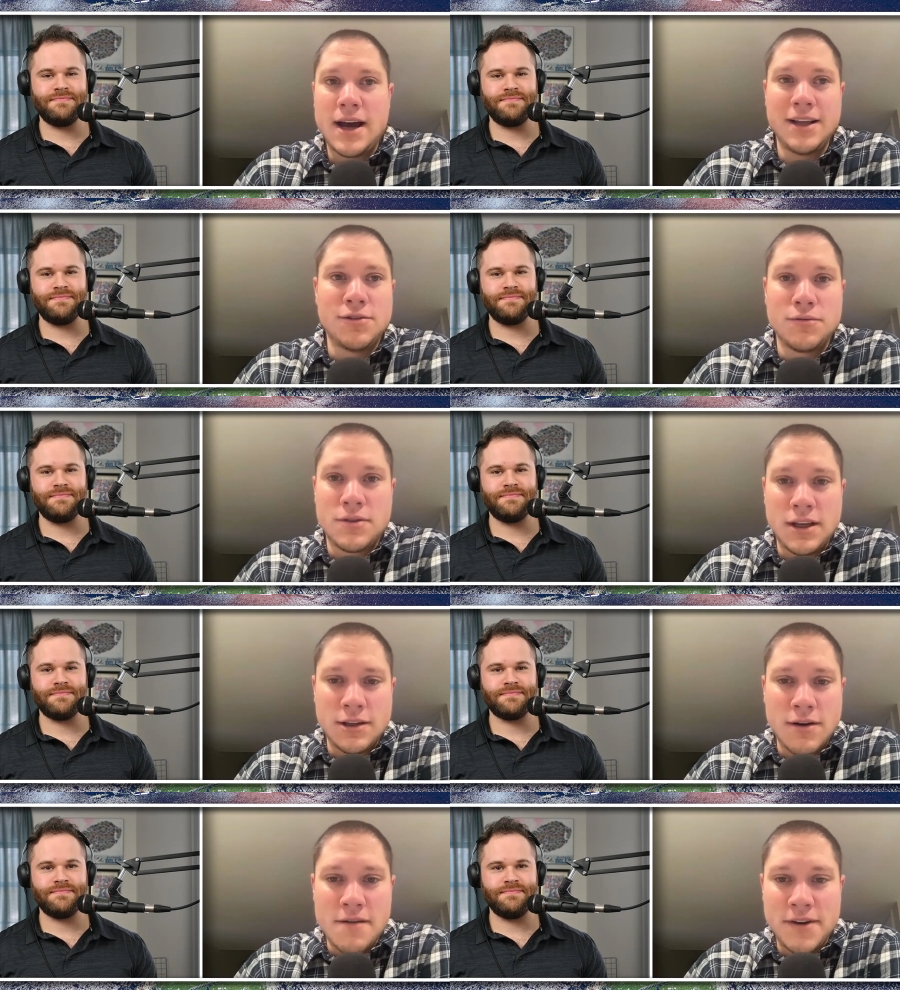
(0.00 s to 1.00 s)
Speaker 1: I don't
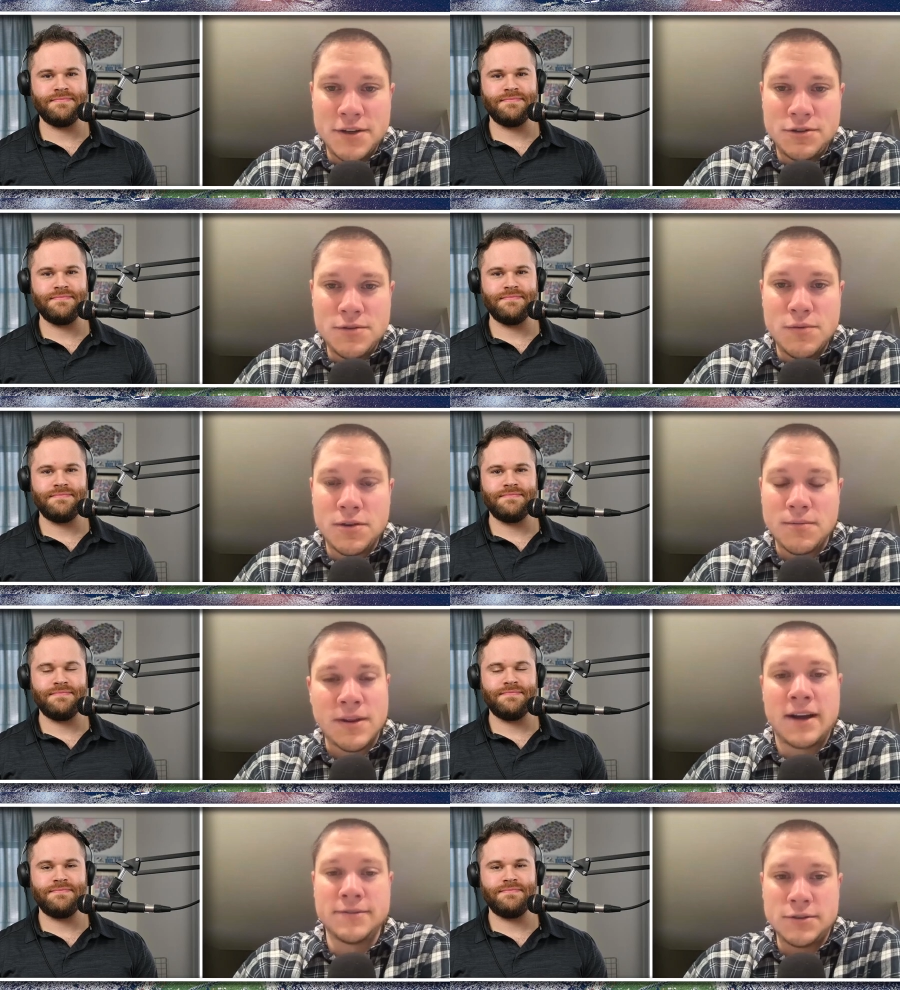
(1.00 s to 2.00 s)
think they'll have an issue with or
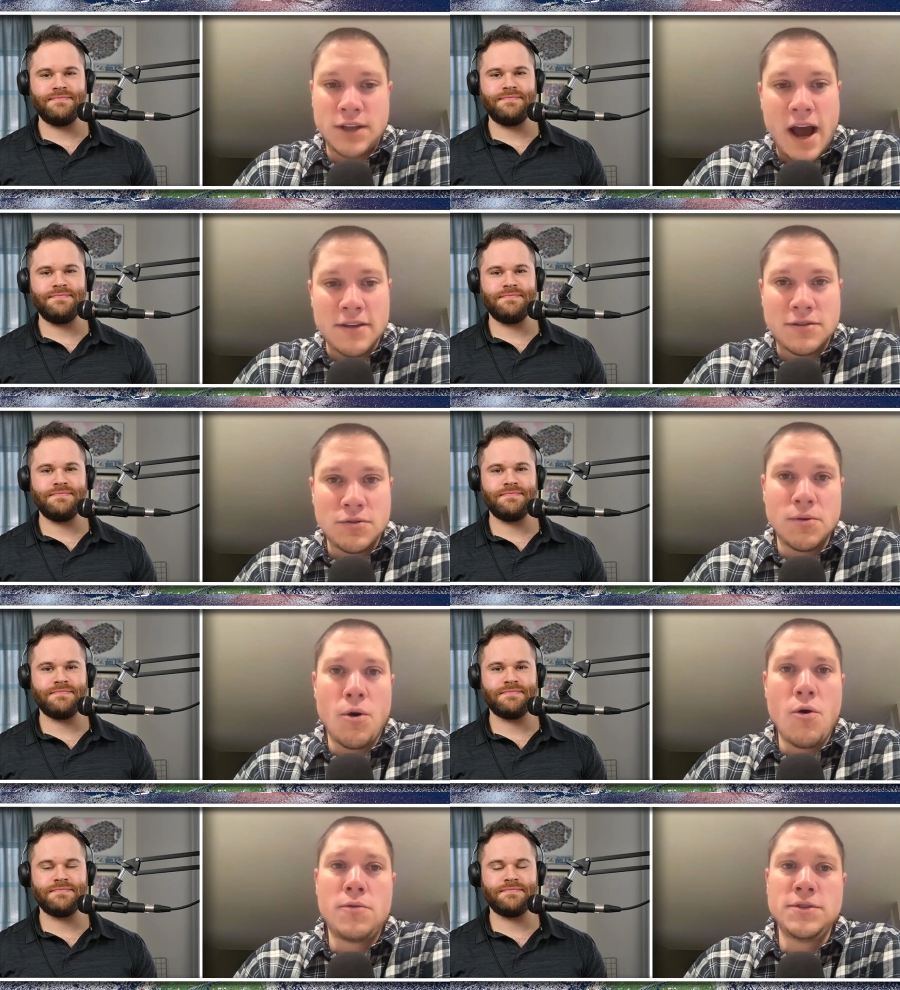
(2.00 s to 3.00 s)
without those guys. So
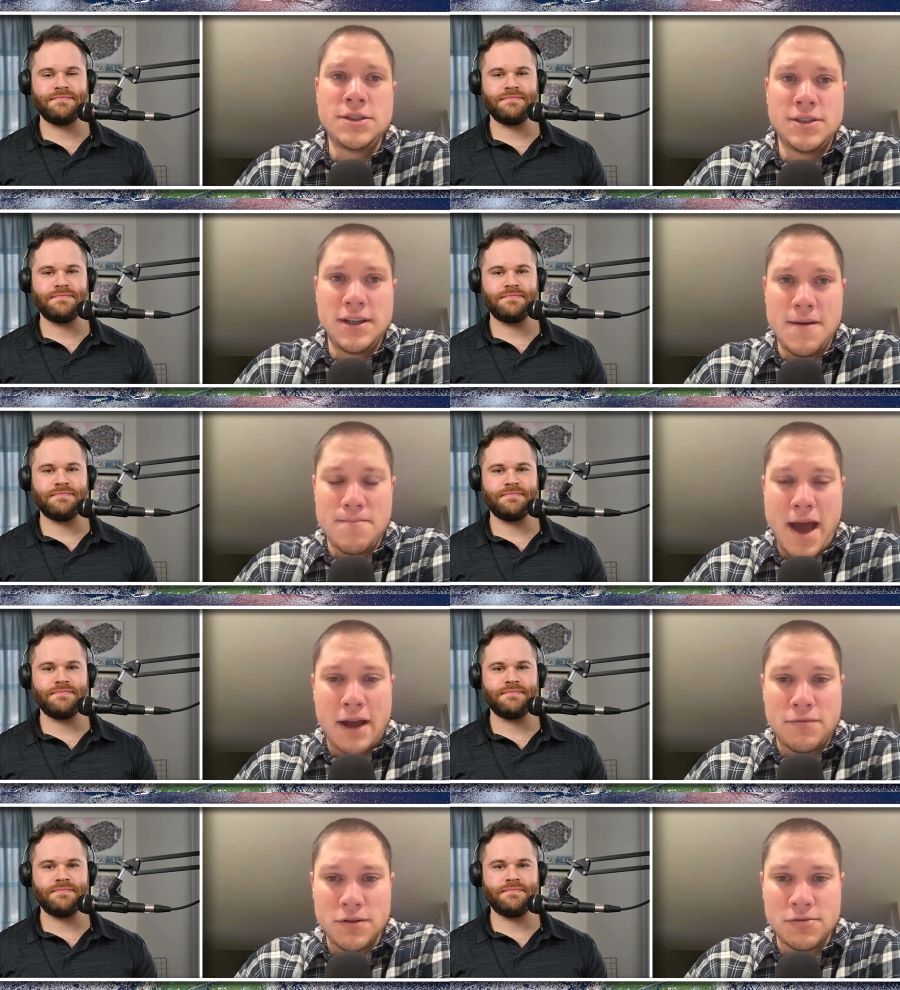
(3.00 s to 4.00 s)
we'll only see them
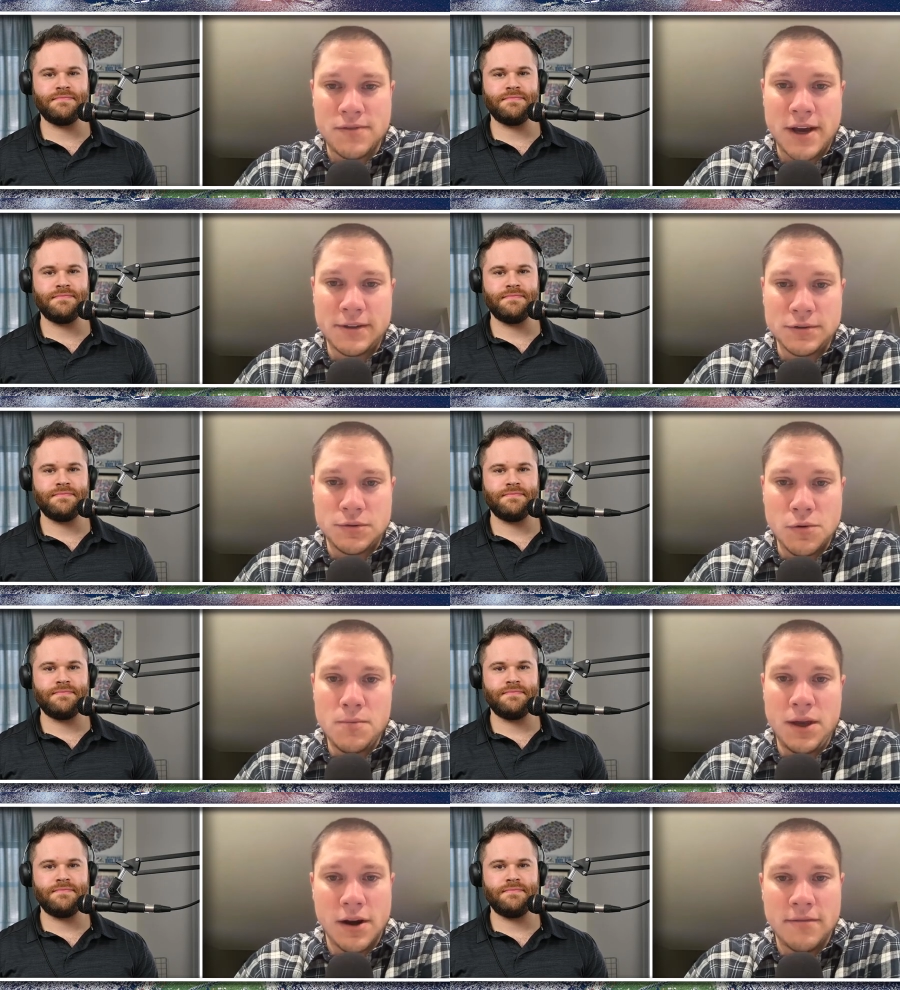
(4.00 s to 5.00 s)
back for this final
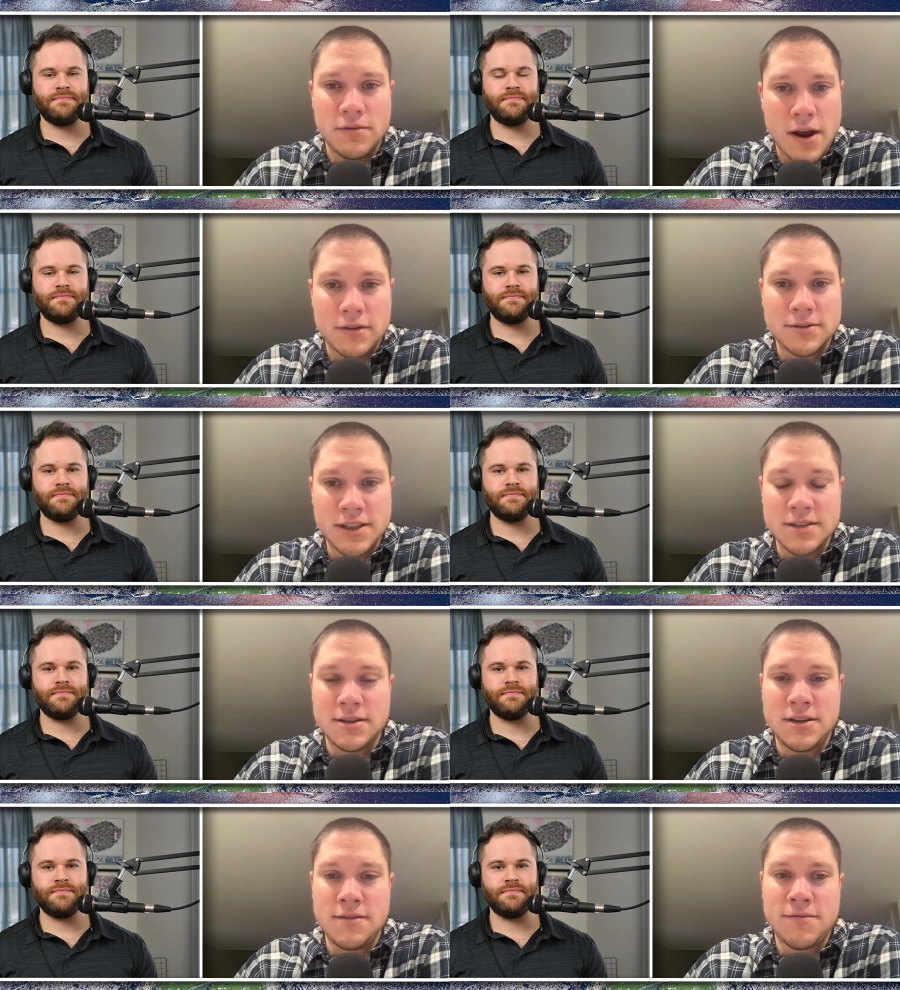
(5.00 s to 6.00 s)
dual meet of the regular
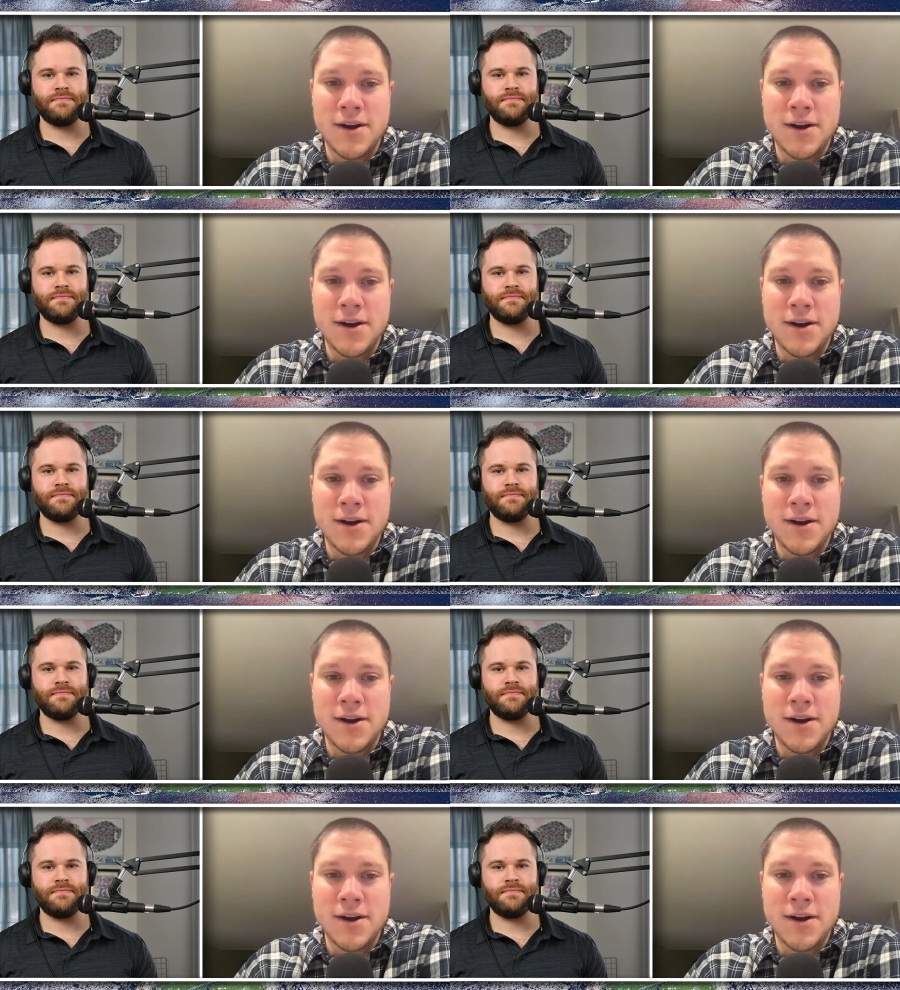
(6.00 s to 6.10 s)
season, T.